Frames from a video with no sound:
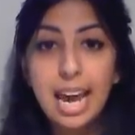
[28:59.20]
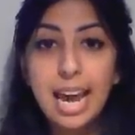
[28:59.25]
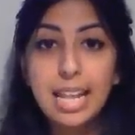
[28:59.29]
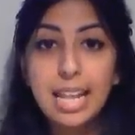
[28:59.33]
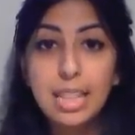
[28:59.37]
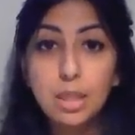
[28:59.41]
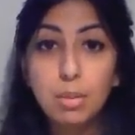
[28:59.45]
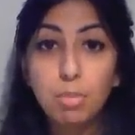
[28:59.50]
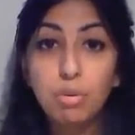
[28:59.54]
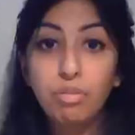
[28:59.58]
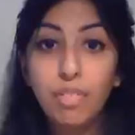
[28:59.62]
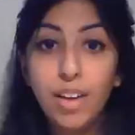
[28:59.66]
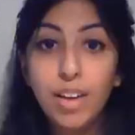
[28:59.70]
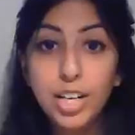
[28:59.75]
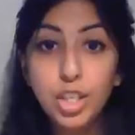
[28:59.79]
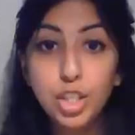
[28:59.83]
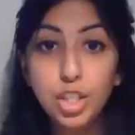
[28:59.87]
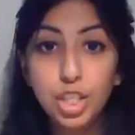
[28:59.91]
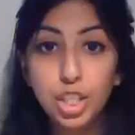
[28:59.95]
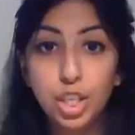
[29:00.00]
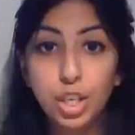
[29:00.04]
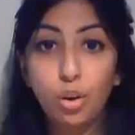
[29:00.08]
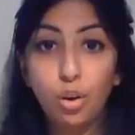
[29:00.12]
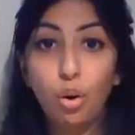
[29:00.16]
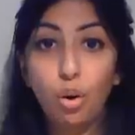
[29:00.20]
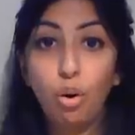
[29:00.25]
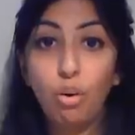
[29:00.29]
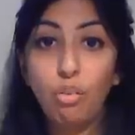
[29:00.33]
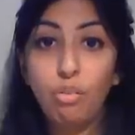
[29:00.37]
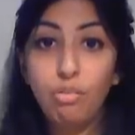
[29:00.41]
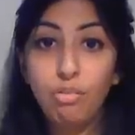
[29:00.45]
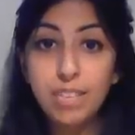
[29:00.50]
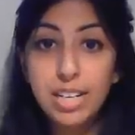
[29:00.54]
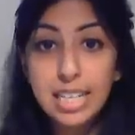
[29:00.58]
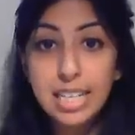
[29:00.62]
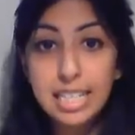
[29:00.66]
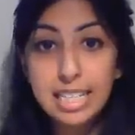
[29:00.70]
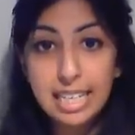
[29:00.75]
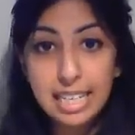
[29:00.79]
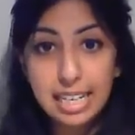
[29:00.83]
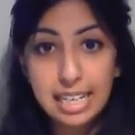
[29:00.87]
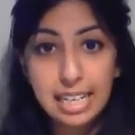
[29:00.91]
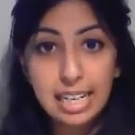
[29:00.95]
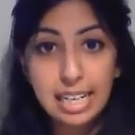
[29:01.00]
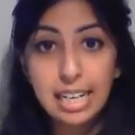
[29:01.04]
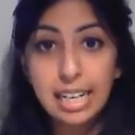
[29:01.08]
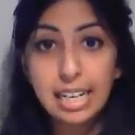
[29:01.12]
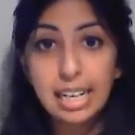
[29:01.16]
in the prevention of
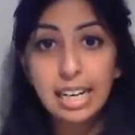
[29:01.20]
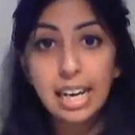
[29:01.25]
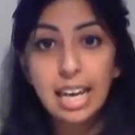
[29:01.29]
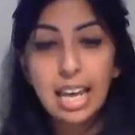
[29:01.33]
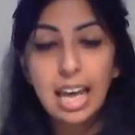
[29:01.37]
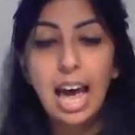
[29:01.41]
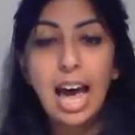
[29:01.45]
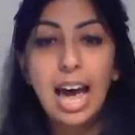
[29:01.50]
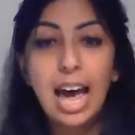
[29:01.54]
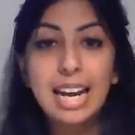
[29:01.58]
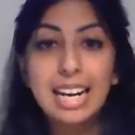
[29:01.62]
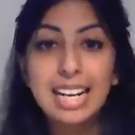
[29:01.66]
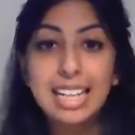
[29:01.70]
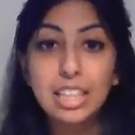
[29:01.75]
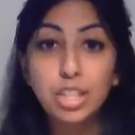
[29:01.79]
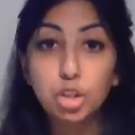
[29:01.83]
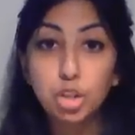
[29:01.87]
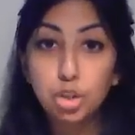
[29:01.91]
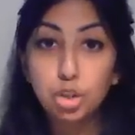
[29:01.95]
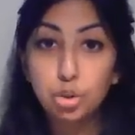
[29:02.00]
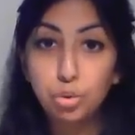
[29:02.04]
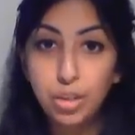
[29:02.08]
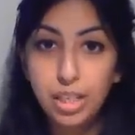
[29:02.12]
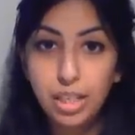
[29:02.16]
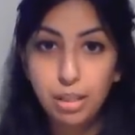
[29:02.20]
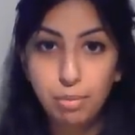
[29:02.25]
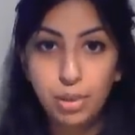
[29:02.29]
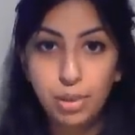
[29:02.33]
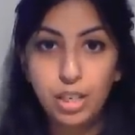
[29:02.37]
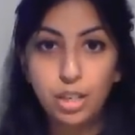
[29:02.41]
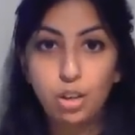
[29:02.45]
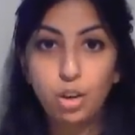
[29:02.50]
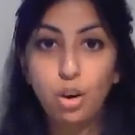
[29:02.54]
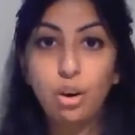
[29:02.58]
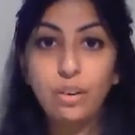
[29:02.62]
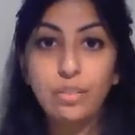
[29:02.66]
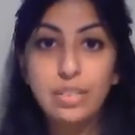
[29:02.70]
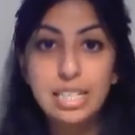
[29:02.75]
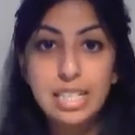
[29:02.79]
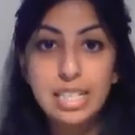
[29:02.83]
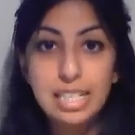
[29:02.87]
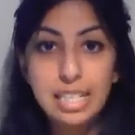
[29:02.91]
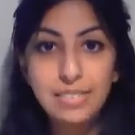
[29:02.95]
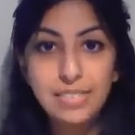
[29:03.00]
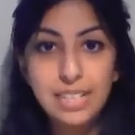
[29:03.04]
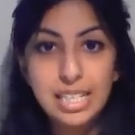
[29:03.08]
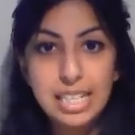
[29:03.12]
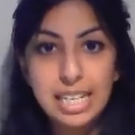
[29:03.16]
VTE and in the treatment of
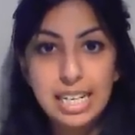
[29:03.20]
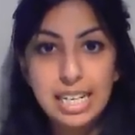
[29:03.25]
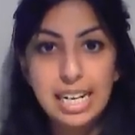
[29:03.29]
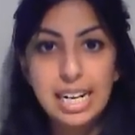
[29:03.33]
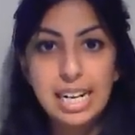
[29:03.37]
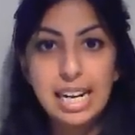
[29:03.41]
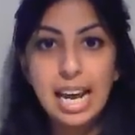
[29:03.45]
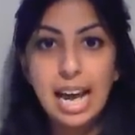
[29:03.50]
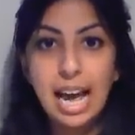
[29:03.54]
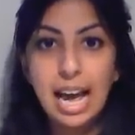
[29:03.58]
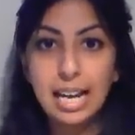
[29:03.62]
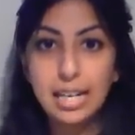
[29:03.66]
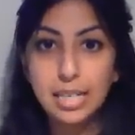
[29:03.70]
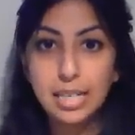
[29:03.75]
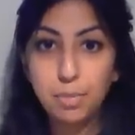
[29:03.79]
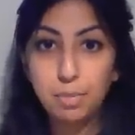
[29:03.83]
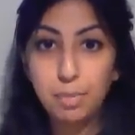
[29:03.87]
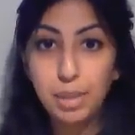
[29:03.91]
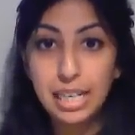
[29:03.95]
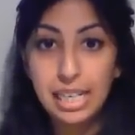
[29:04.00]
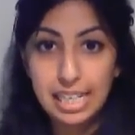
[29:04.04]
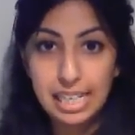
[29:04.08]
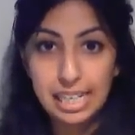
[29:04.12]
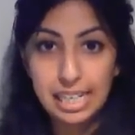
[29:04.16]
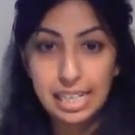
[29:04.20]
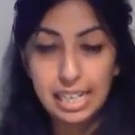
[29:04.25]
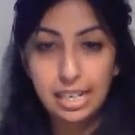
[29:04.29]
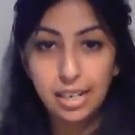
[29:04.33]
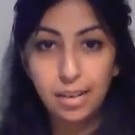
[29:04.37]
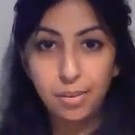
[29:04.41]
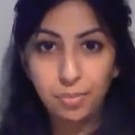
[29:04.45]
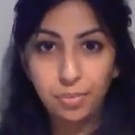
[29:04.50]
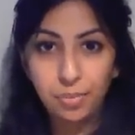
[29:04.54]
DVT and PE.